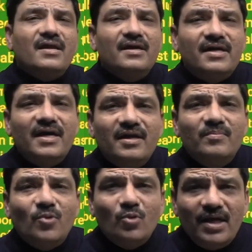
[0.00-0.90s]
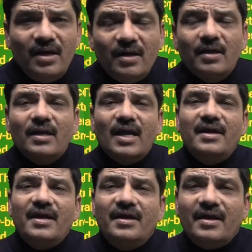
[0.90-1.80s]
in content in protein
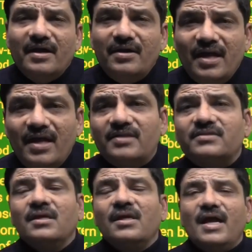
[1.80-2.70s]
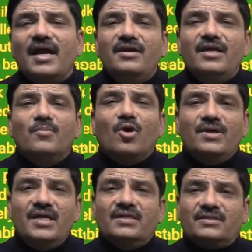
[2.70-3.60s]
and it contains
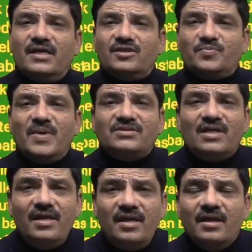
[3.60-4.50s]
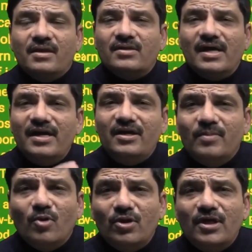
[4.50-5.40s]
antibodies, and especially the
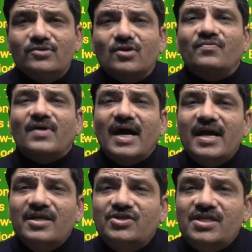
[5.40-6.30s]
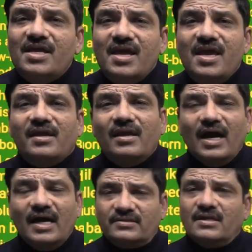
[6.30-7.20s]
antibodies of IgA
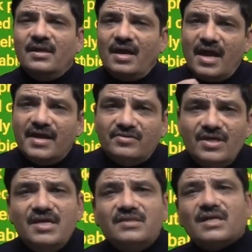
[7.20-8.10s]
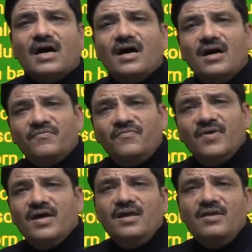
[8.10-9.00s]
class, and these are
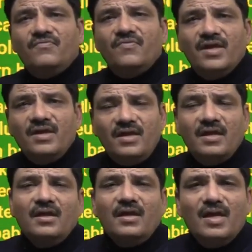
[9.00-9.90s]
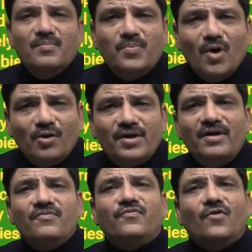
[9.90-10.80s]
very, very
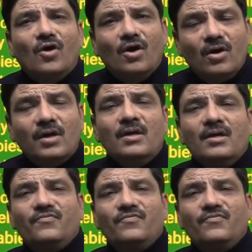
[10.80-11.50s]
important for